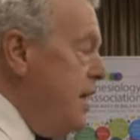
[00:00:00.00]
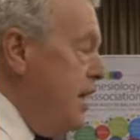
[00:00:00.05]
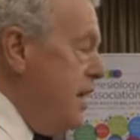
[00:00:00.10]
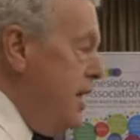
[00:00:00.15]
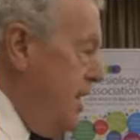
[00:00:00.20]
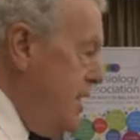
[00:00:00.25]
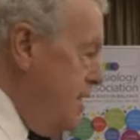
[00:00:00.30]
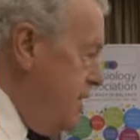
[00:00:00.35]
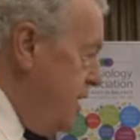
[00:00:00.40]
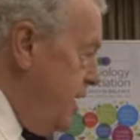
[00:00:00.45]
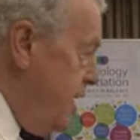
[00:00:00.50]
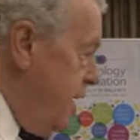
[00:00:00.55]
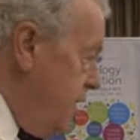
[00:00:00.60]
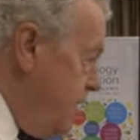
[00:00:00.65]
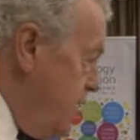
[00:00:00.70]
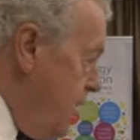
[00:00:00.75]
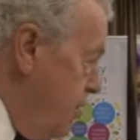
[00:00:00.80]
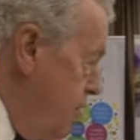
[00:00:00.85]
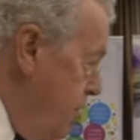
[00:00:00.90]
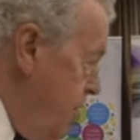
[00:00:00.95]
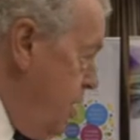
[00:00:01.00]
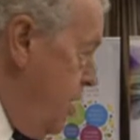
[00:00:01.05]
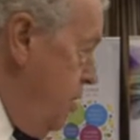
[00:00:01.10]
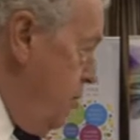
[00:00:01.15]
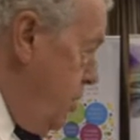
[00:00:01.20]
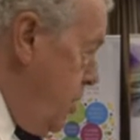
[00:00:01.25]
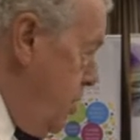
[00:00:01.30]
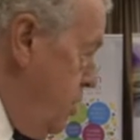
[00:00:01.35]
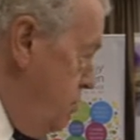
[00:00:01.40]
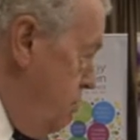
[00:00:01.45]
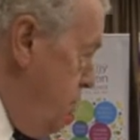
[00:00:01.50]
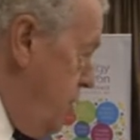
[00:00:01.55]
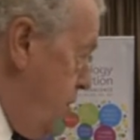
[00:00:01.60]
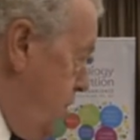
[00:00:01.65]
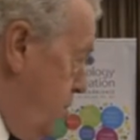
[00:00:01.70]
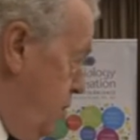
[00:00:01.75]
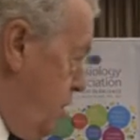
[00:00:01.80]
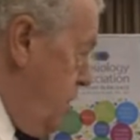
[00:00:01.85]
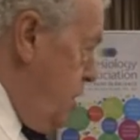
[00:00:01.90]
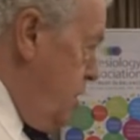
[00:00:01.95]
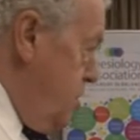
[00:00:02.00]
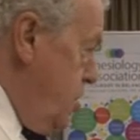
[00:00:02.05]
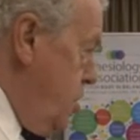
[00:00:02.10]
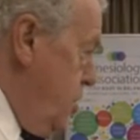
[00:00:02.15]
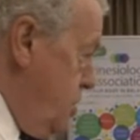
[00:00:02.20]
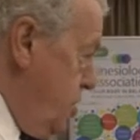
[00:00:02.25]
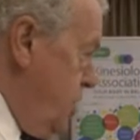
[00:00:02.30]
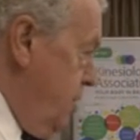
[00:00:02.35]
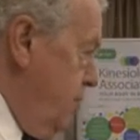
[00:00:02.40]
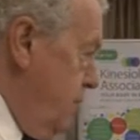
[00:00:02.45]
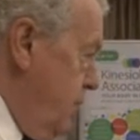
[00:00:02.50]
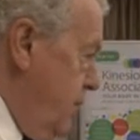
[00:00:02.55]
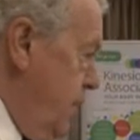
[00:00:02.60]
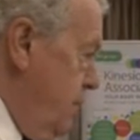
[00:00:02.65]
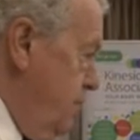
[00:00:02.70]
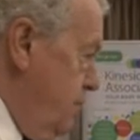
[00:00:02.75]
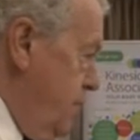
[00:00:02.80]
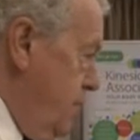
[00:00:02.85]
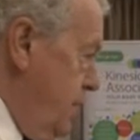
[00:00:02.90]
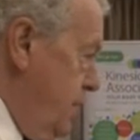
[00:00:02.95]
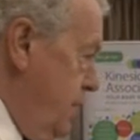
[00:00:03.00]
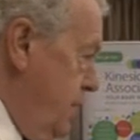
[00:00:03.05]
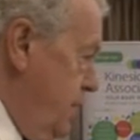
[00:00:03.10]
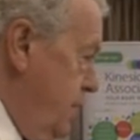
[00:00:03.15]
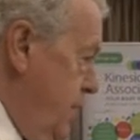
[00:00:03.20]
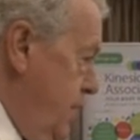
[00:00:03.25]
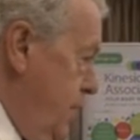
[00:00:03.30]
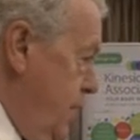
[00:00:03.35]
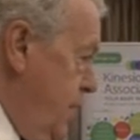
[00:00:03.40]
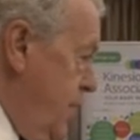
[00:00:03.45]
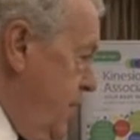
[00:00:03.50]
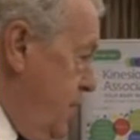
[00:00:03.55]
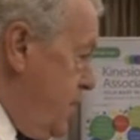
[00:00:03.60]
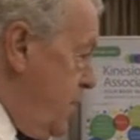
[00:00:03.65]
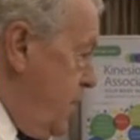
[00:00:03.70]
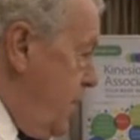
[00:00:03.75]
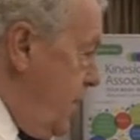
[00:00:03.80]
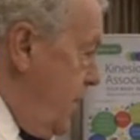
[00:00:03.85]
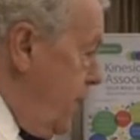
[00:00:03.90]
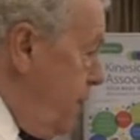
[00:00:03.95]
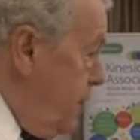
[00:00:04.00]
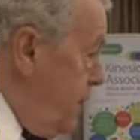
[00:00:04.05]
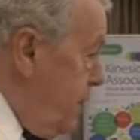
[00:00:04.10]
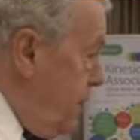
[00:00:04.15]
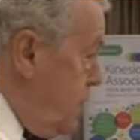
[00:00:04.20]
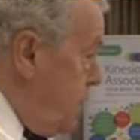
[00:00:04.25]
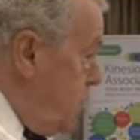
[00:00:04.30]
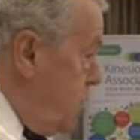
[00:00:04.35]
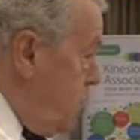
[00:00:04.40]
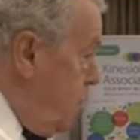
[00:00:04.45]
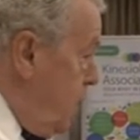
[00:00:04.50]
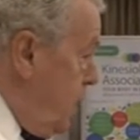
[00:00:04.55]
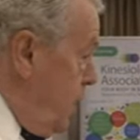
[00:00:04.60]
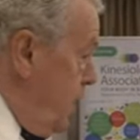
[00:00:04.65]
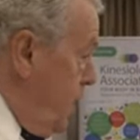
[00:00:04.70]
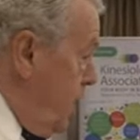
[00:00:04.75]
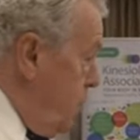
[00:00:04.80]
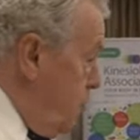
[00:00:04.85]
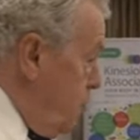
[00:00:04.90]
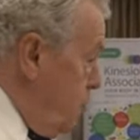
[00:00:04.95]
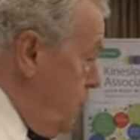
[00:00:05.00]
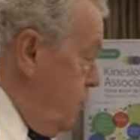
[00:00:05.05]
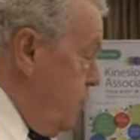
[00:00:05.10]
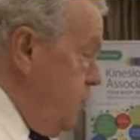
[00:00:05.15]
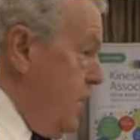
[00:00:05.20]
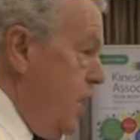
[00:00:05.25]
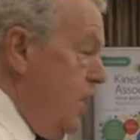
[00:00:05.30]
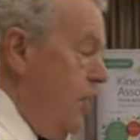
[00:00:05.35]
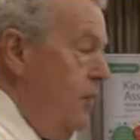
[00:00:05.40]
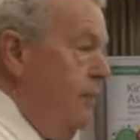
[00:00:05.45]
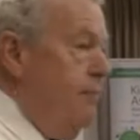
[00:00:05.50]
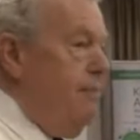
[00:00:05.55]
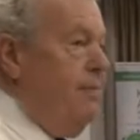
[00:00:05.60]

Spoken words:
is they don't know what is real and what is not sometimes. Okay, so they live in this twilight sort of zone.